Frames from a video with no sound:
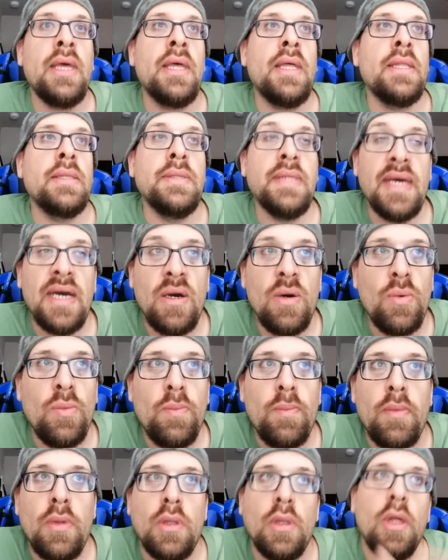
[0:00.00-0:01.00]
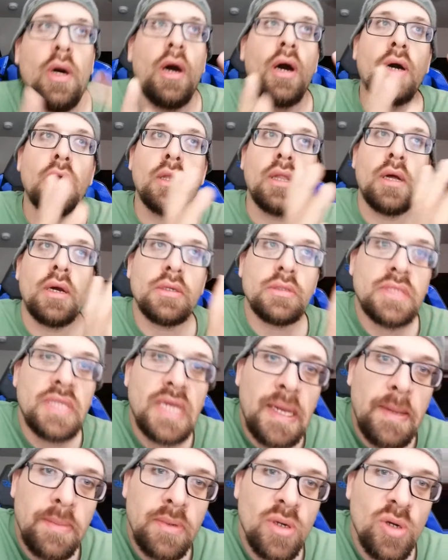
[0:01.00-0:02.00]
Now, long, long
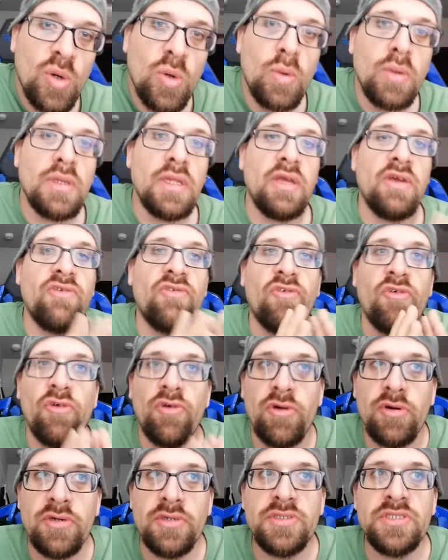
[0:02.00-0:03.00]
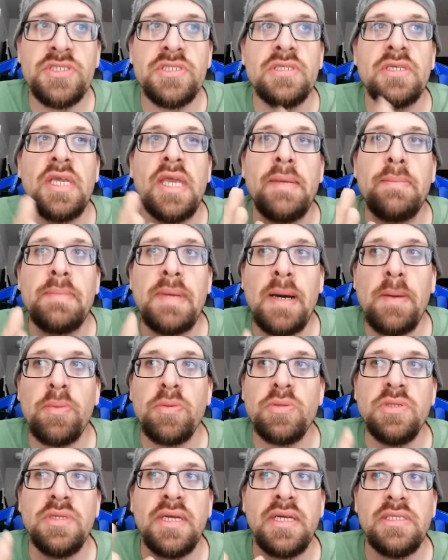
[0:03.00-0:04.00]
time ago when they first came up
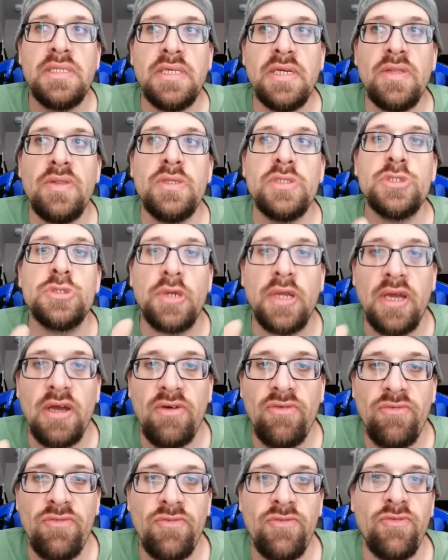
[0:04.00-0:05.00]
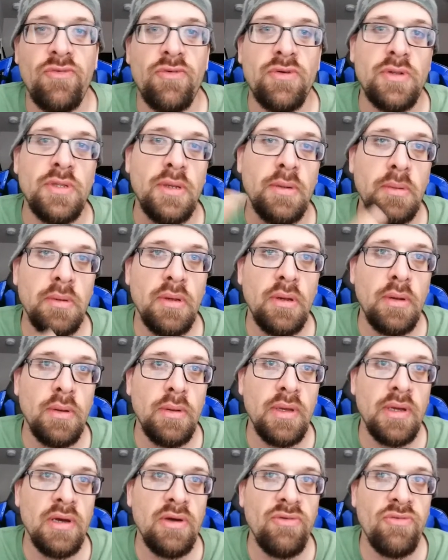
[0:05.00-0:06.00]
with the idea of the draft for
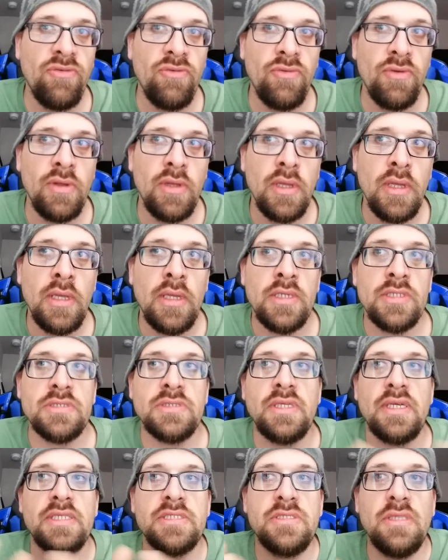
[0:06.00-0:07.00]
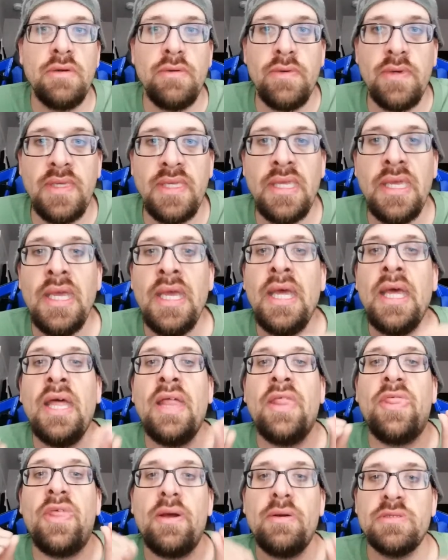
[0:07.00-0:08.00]
WWF slash WWE,
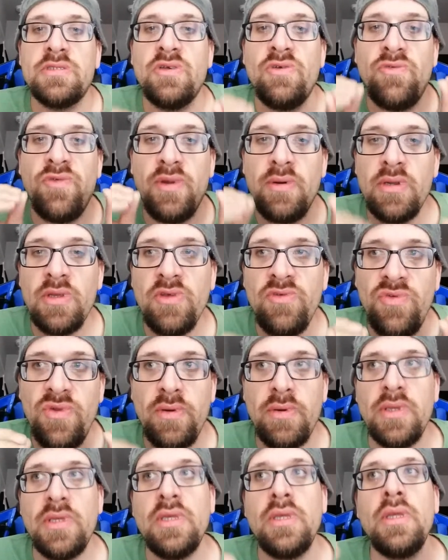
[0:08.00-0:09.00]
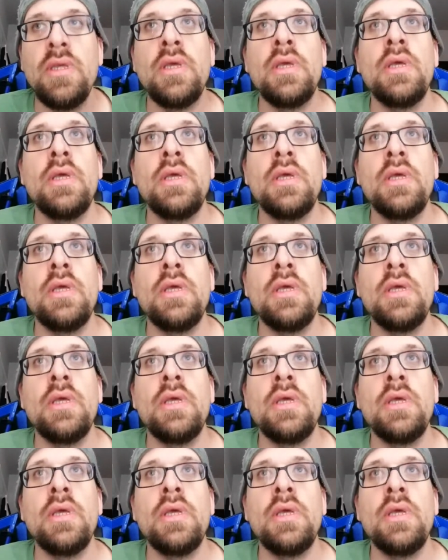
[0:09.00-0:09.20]
that was a very, very